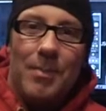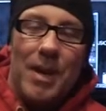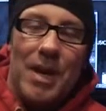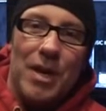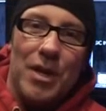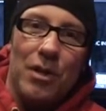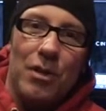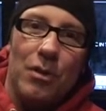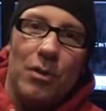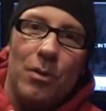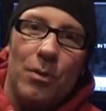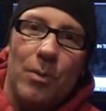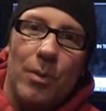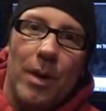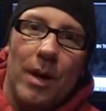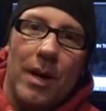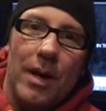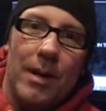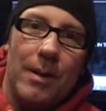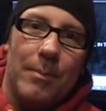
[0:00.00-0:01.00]
my
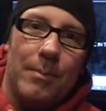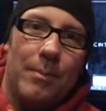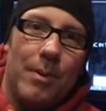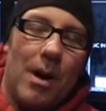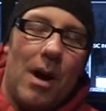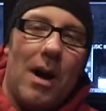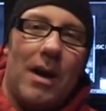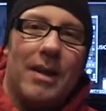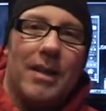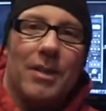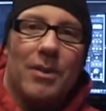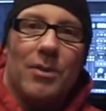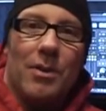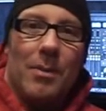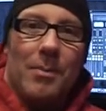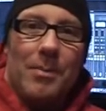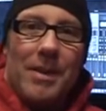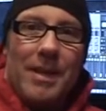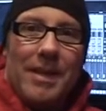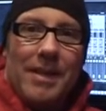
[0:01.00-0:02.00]
new pocket
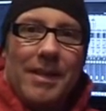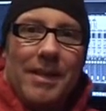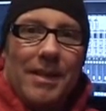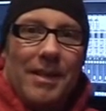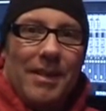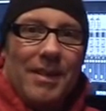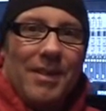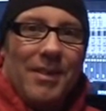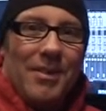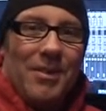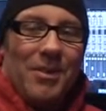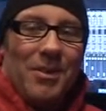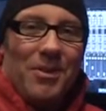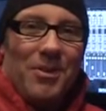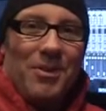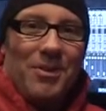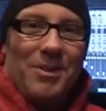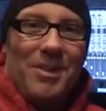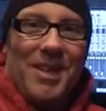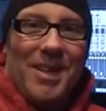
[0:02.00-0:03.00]
trumpet,
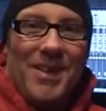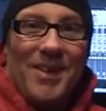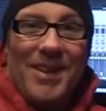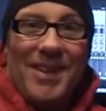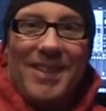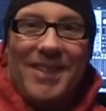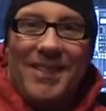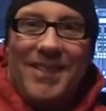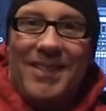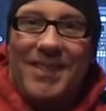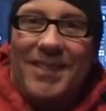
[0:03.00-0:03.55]
so stick around.